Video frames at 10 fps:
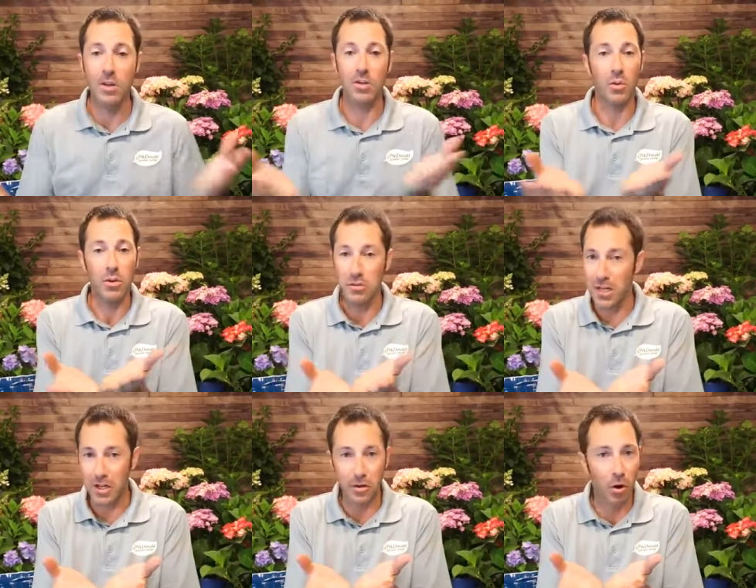So when you
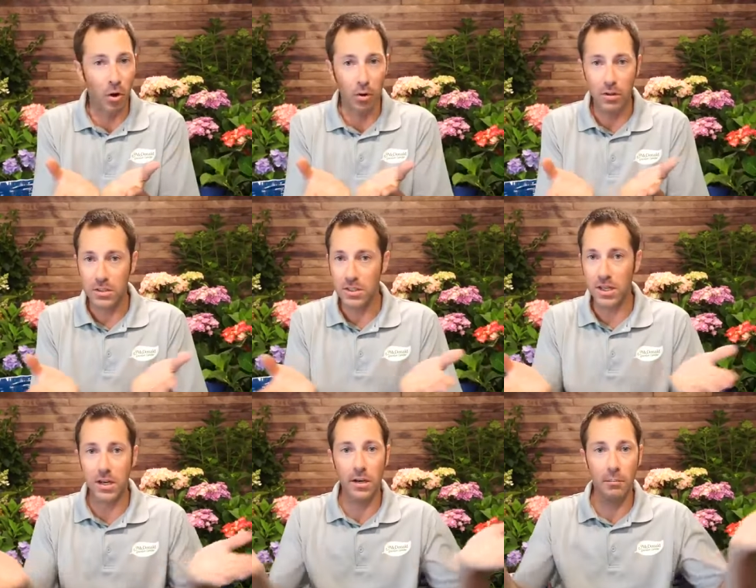dig your hole,
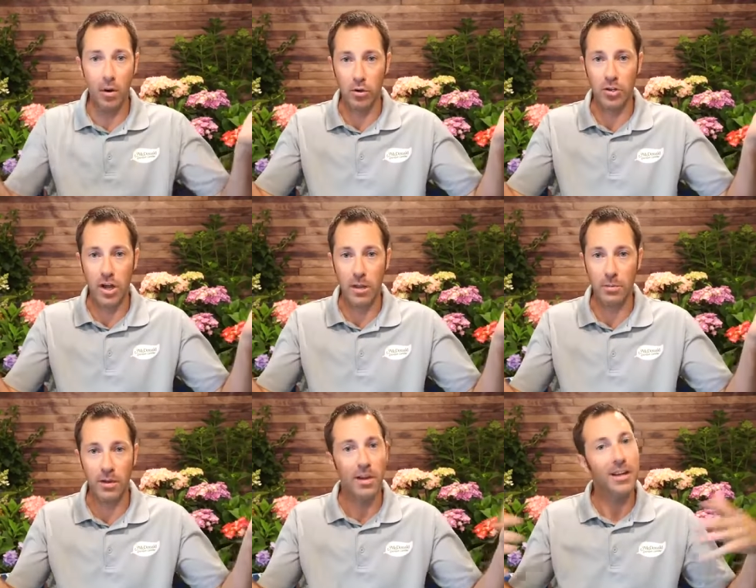dig it in a bowl shape,